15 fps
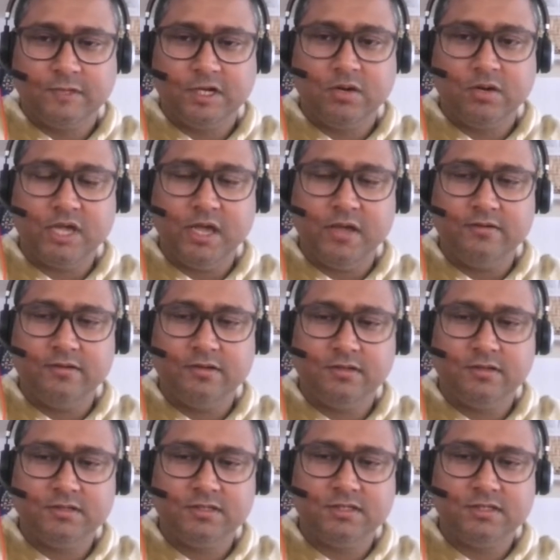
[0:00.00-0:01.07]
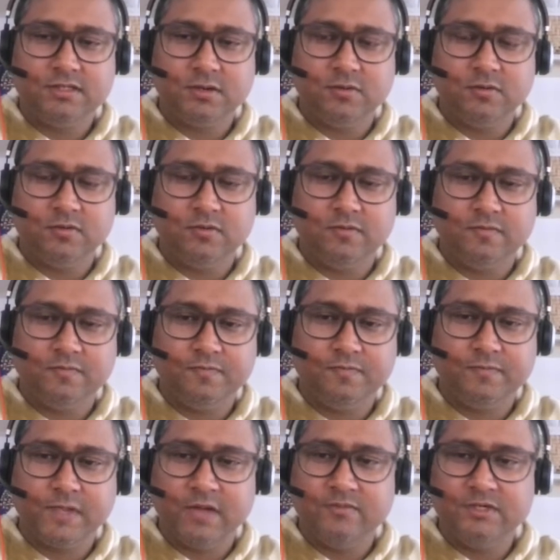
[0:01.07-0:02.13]
Okay, so
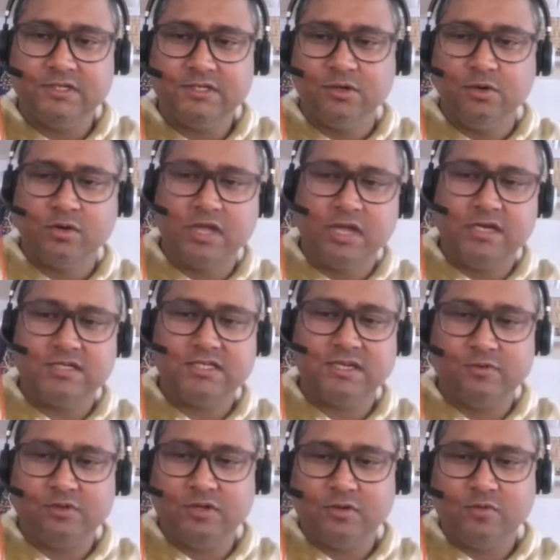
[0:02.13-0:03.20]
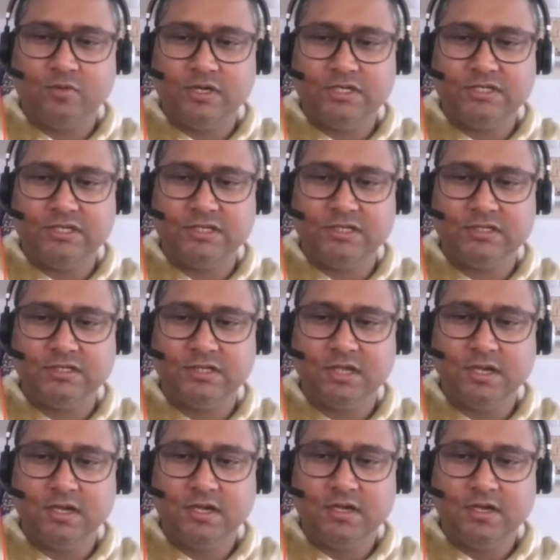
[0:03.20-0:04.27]
I'm just looking at some of the questions.
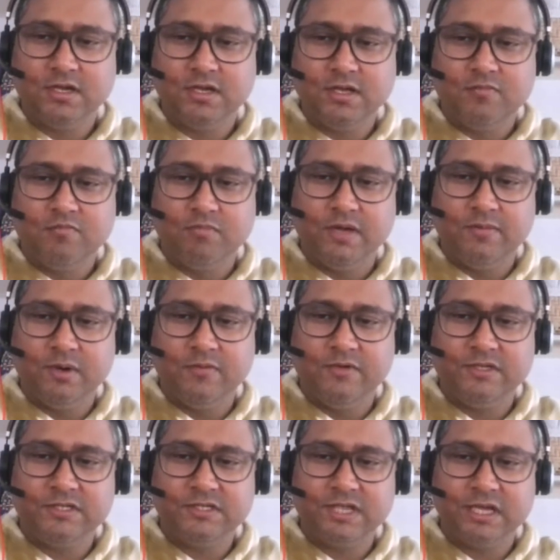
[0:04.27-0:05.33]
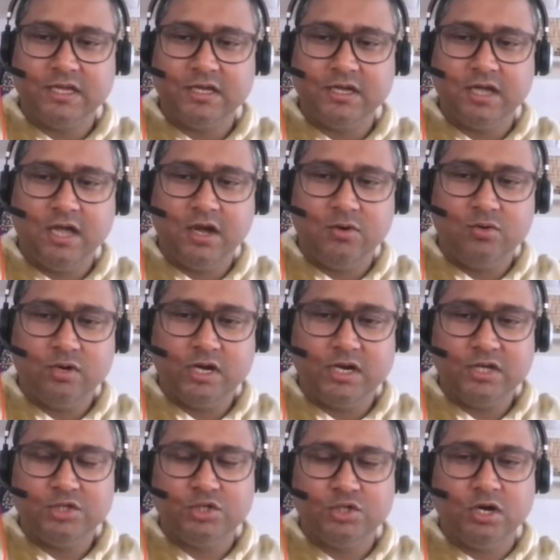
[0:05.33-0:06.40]
Bebab is saying how to get
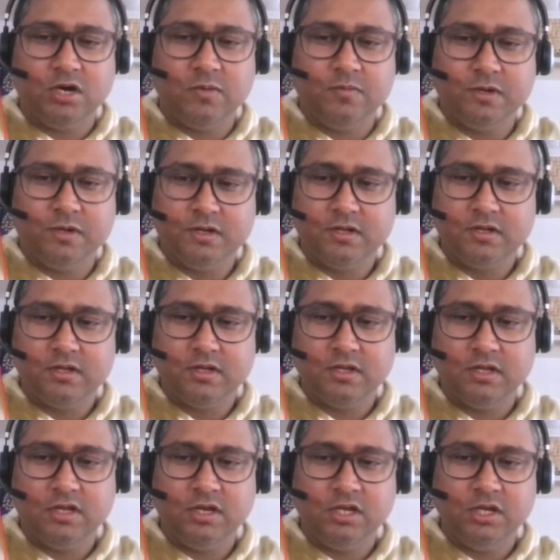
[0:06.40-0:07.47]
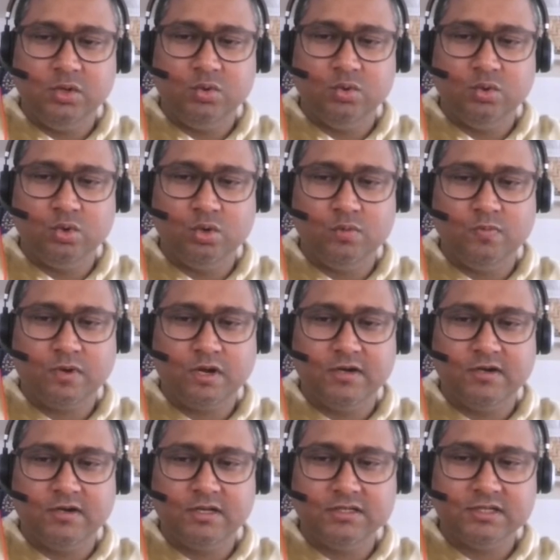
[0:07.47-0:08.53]
a job in Europe
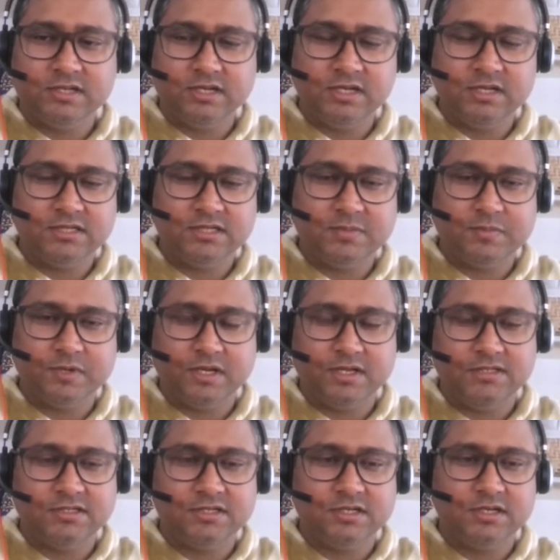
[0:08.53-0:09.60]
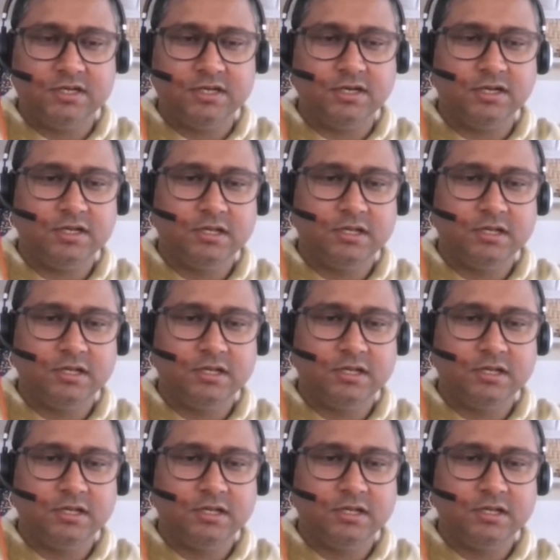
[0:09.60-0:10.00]
countries as an SAP consultant.